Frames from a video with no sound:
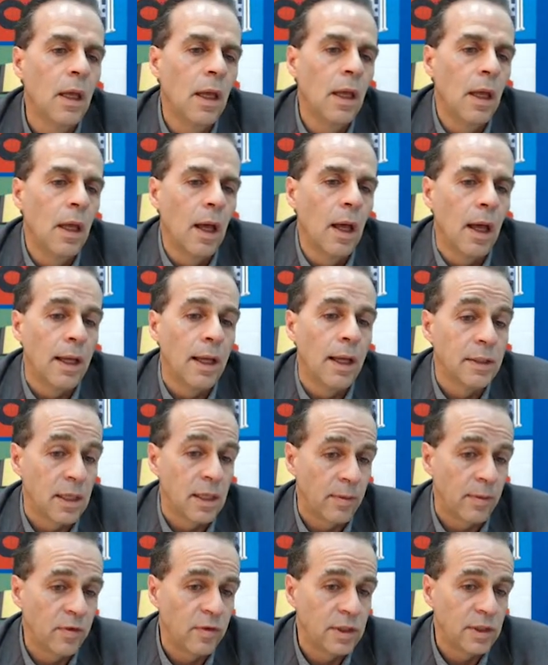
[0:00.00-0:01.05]
And some
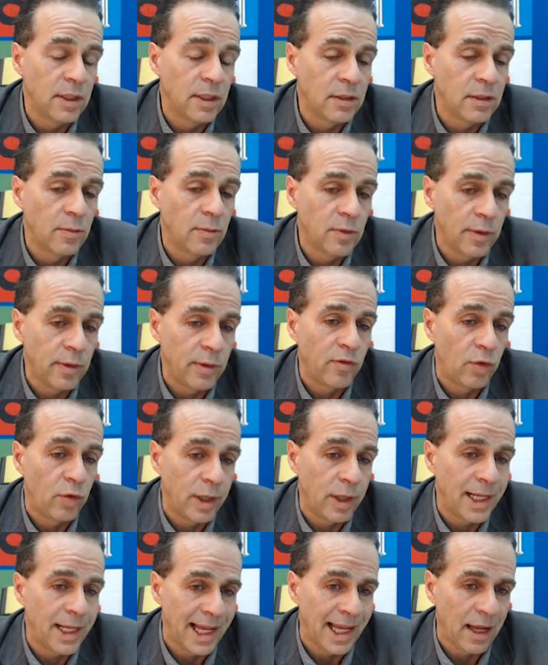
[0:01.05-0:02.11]
of the systems we've
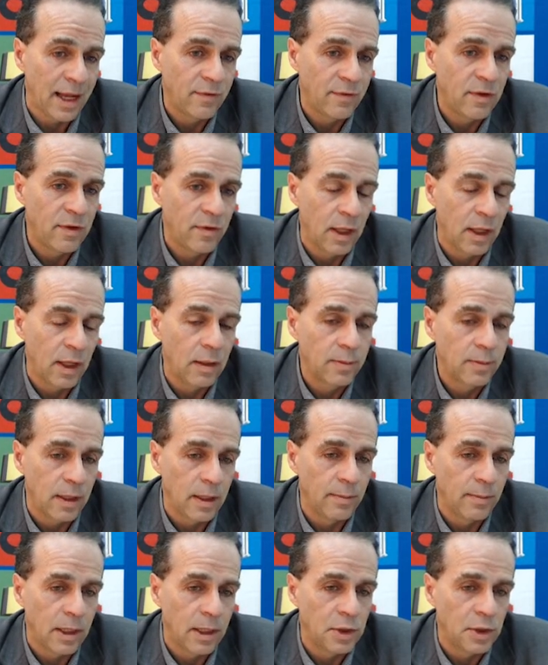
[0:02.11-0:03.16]
already have developed, I
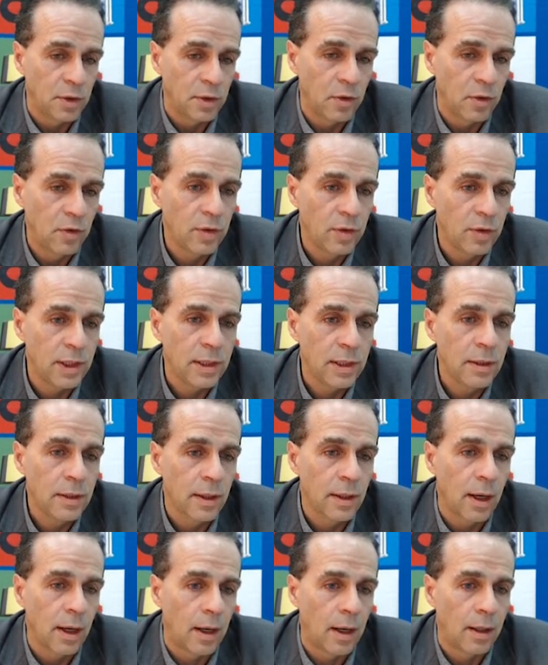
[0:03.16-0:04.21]
mentioned 3,
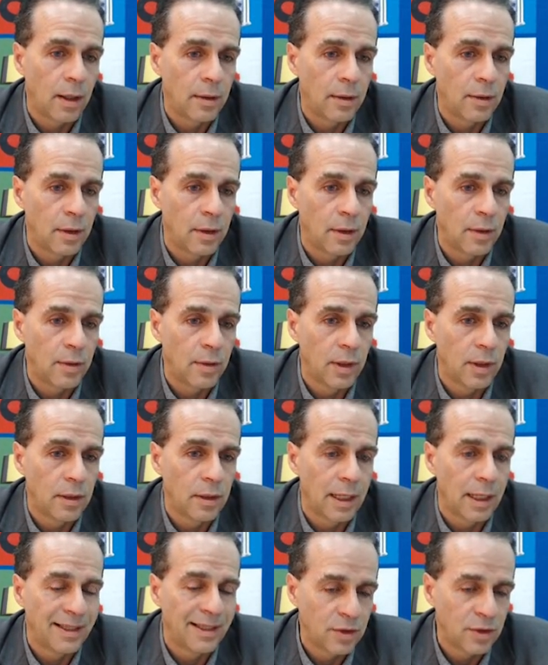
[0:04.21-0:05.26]
are going to
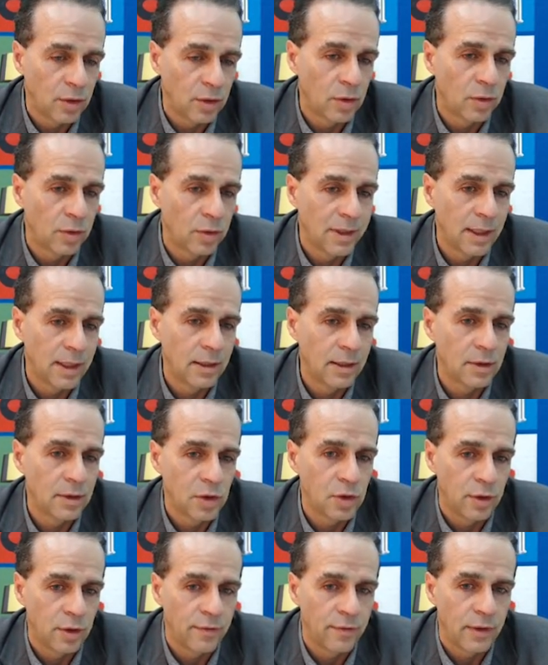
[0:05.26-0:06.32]
undergo clinical
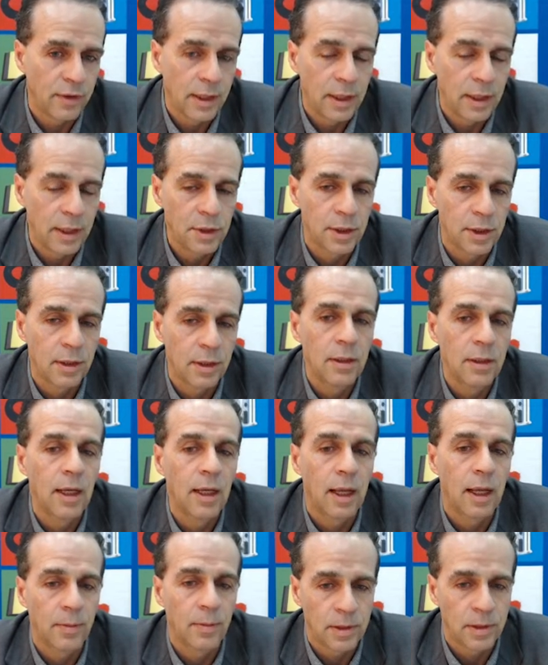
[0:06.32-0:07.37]
certification
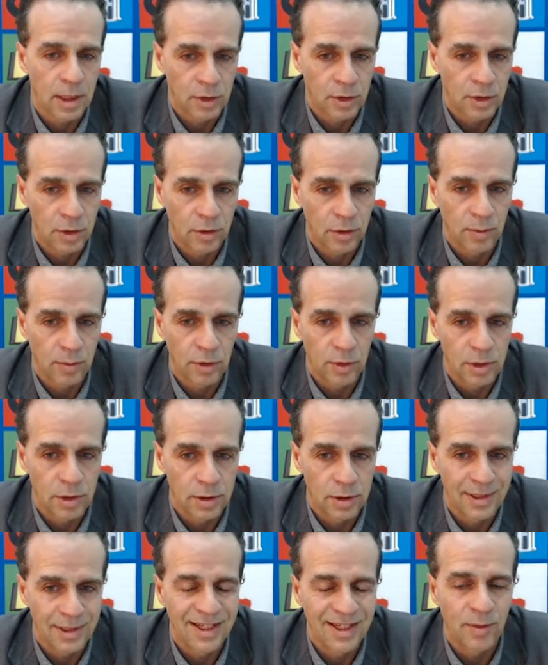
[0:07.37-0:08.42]
and potential
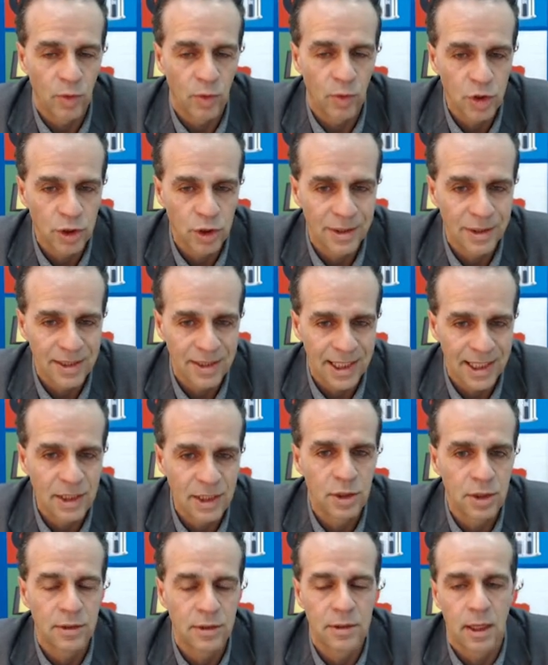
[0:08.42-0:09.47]

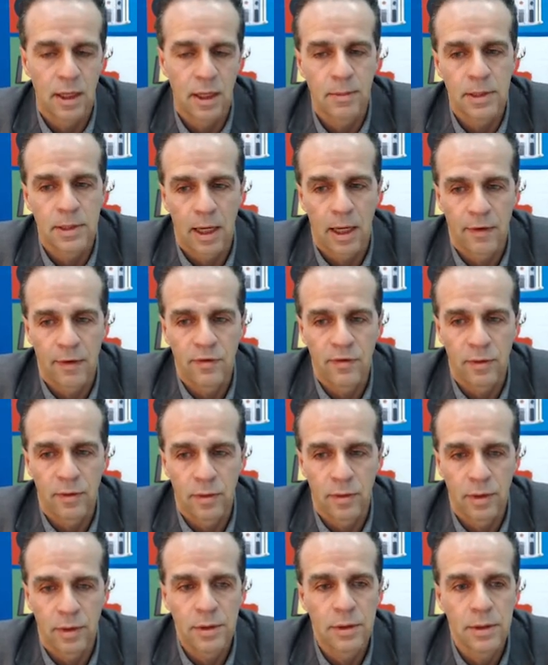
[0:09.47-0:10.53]
commercialization steps
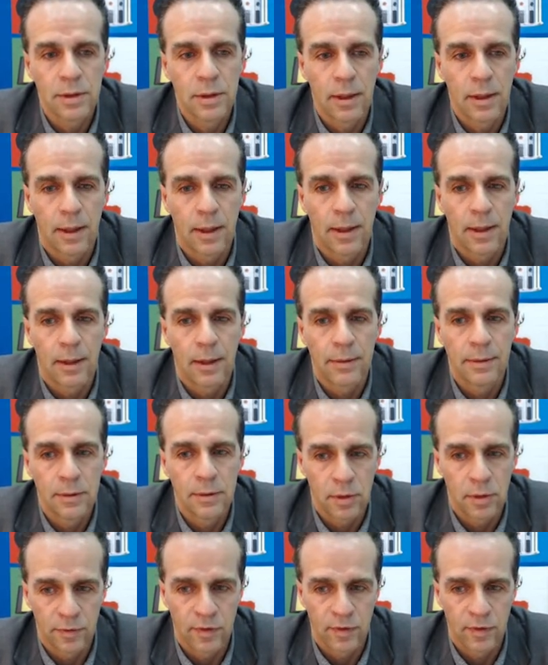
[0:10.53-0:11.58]
afterwards.
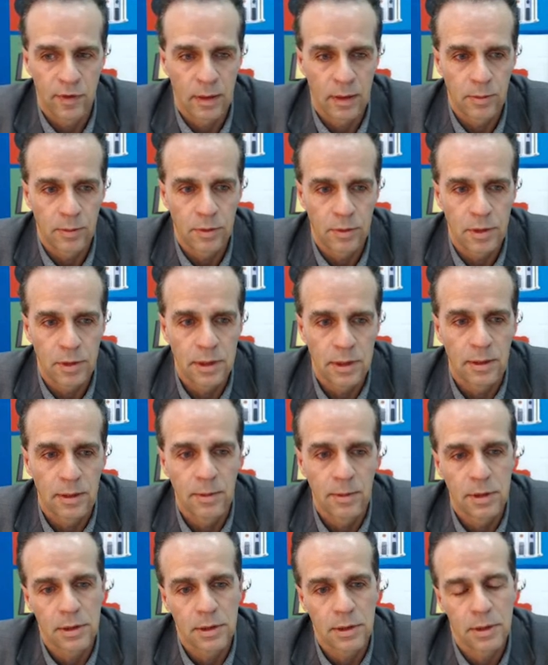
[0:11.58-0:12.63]
So develop OCT
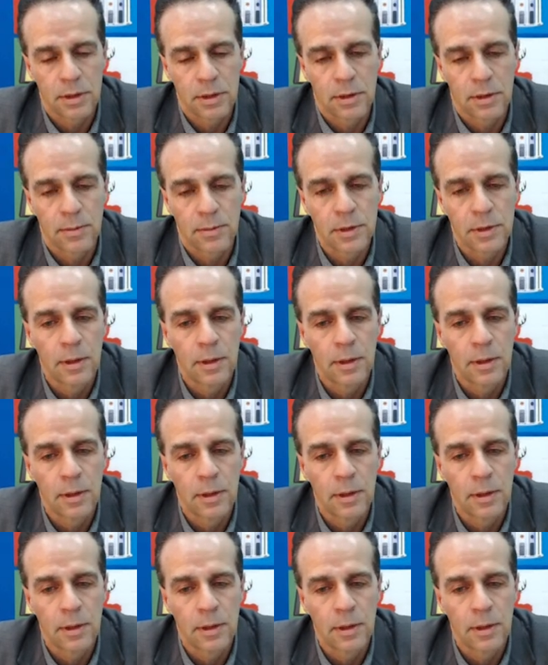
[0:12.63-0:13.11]
imaging systems.